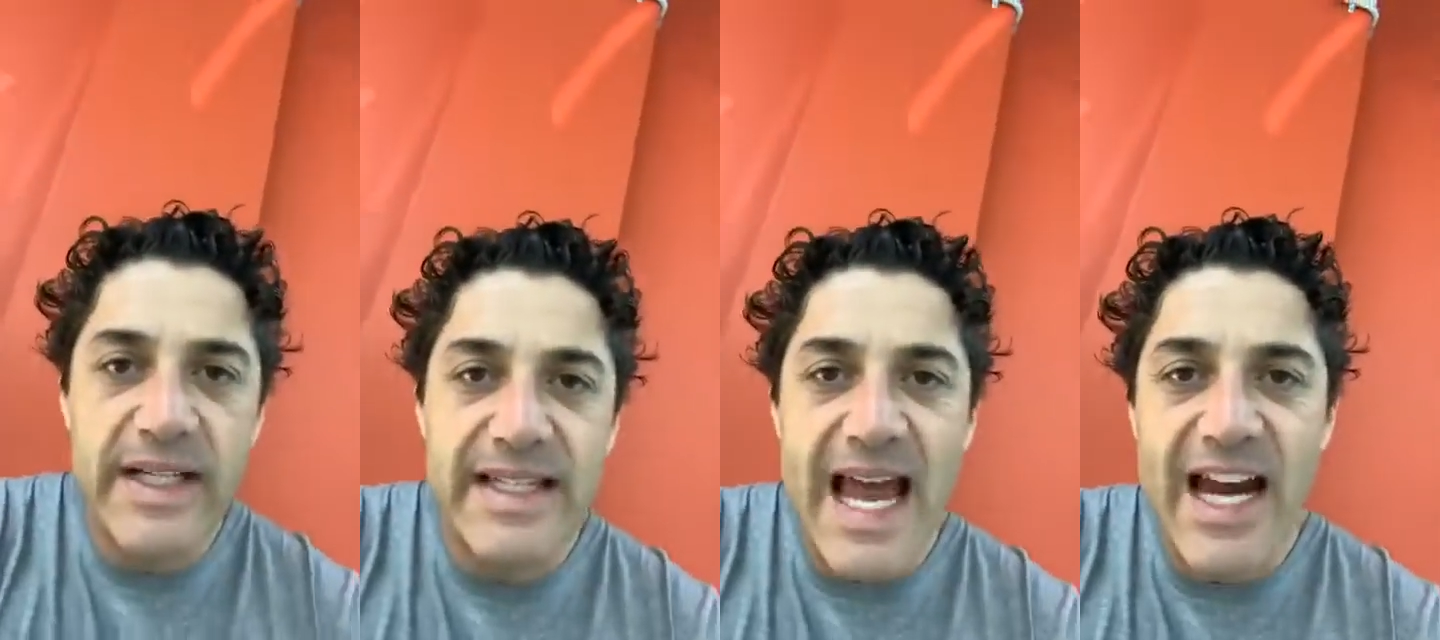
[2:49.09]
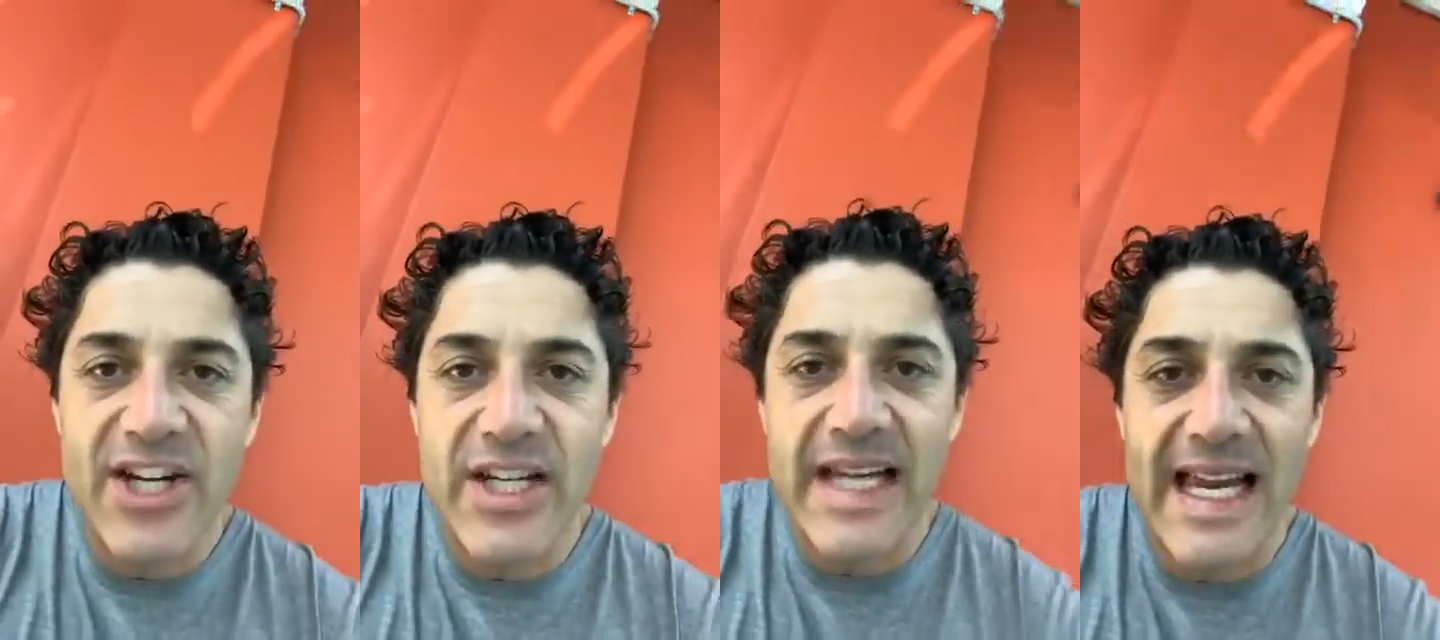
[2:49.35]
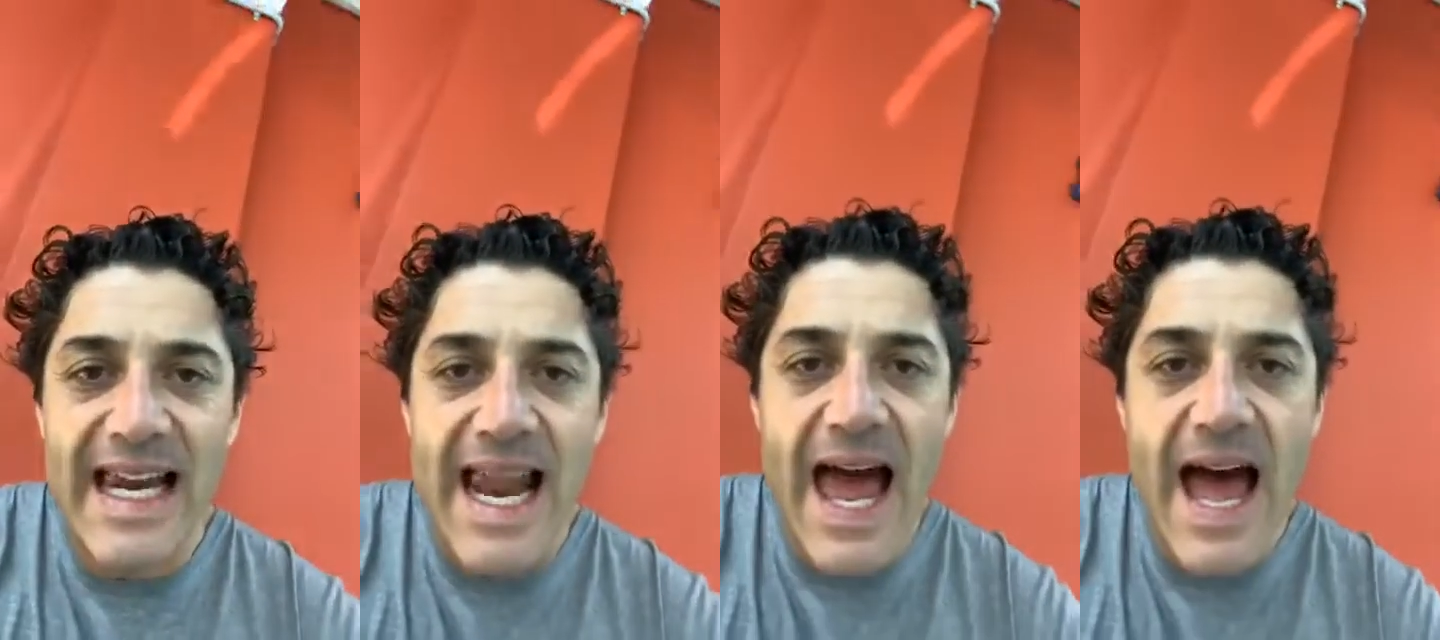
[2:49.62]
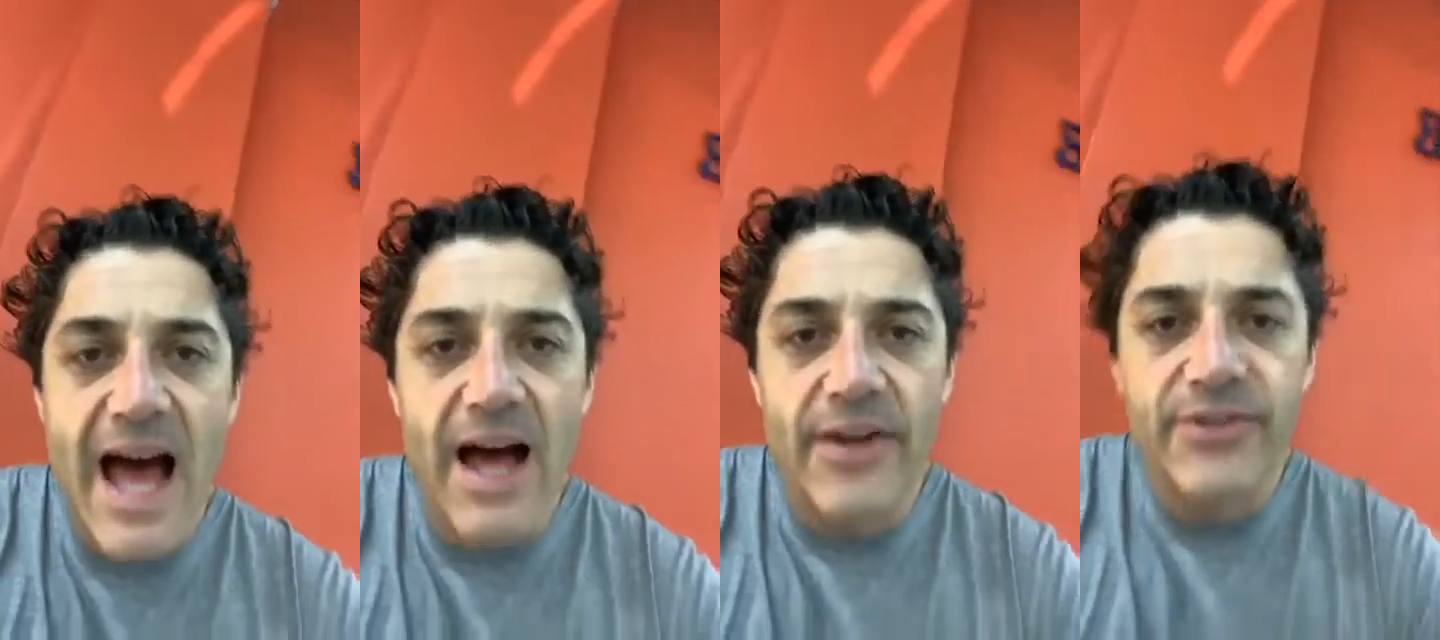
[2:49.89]
it's actually
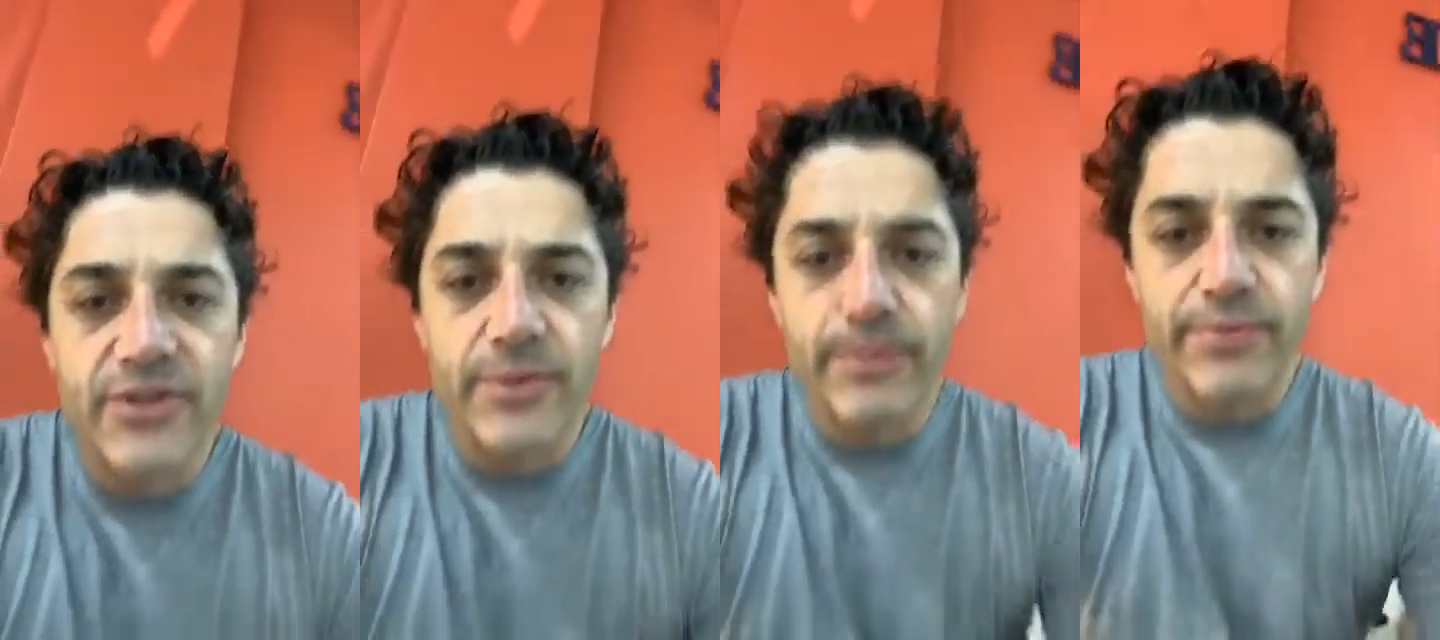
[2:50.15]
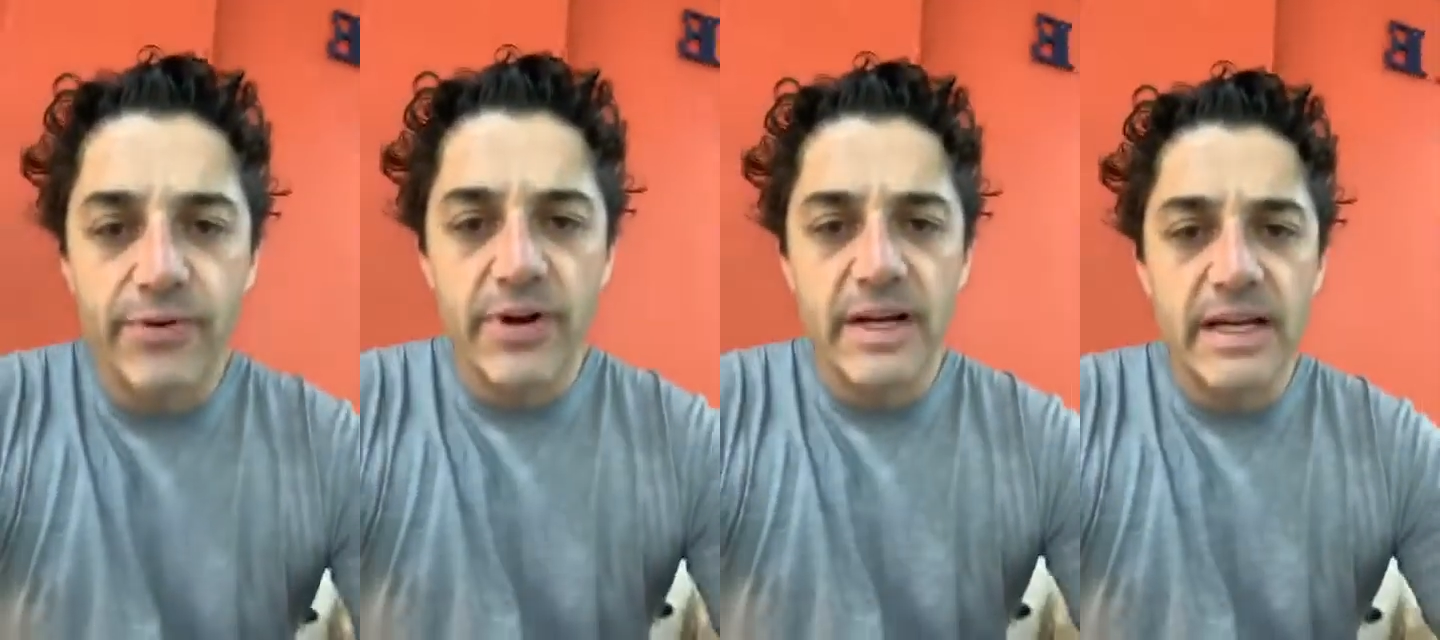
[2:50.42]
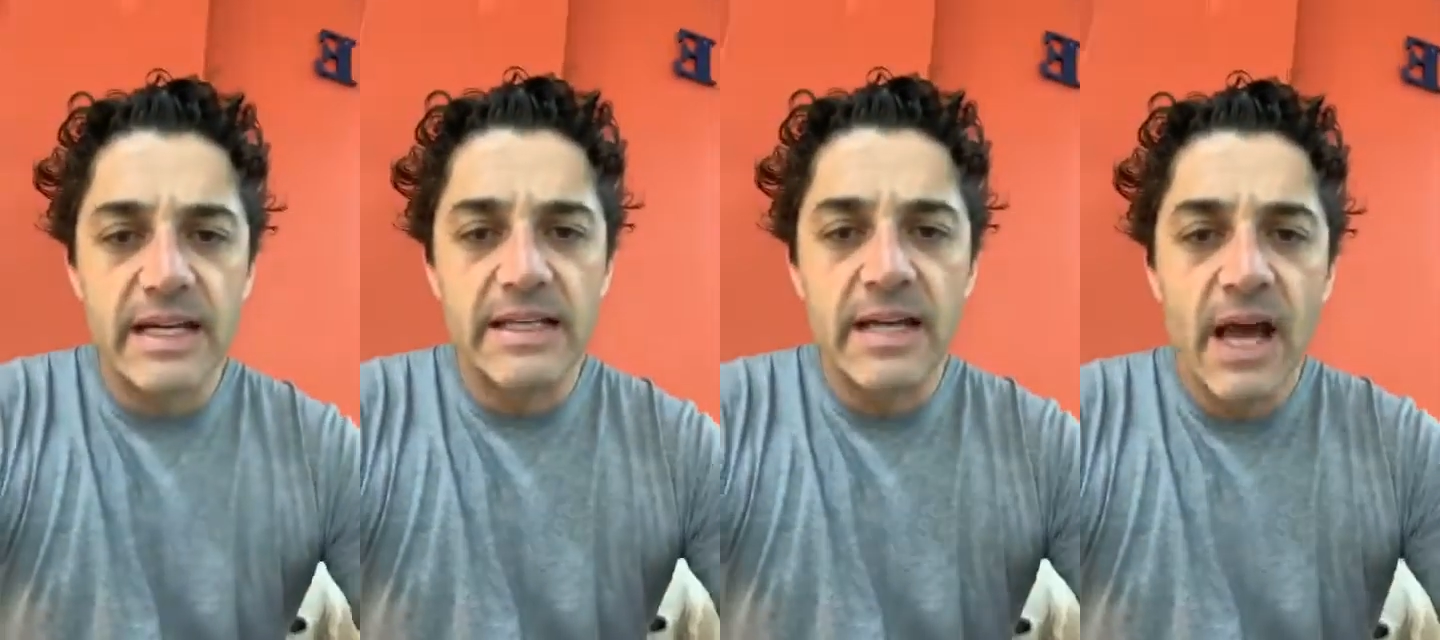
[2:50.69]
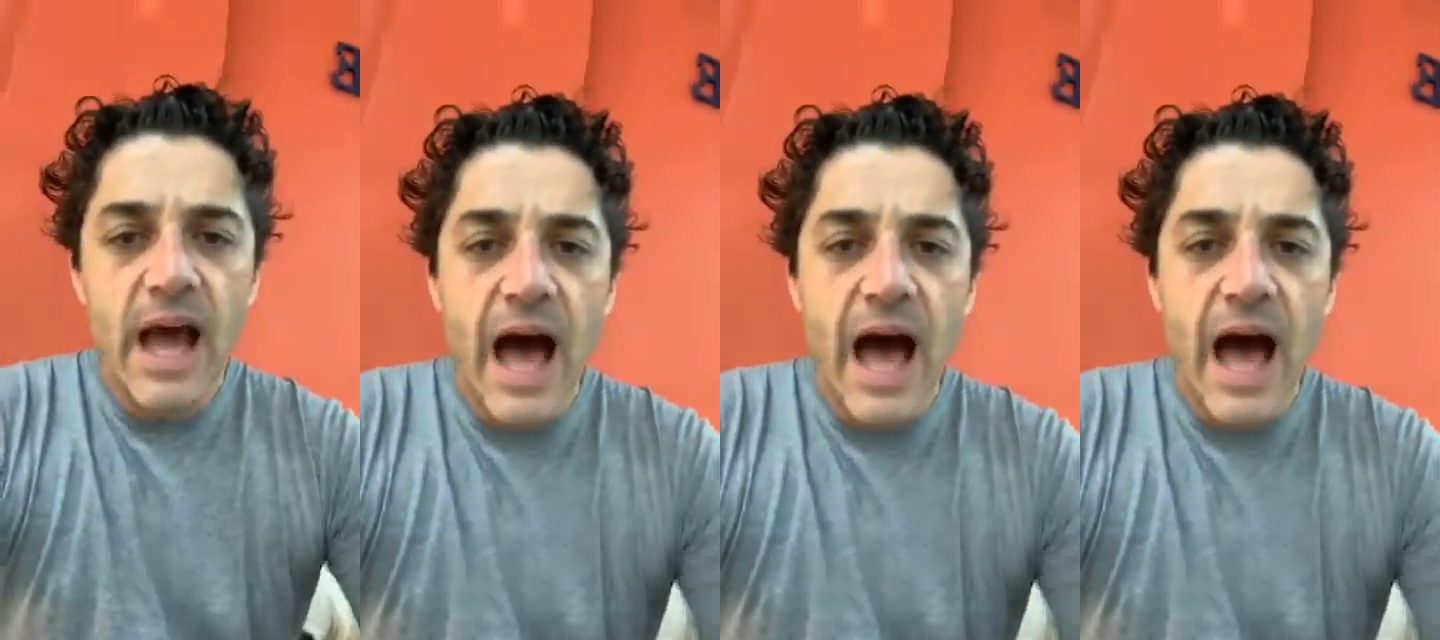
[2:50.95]
allowed to breed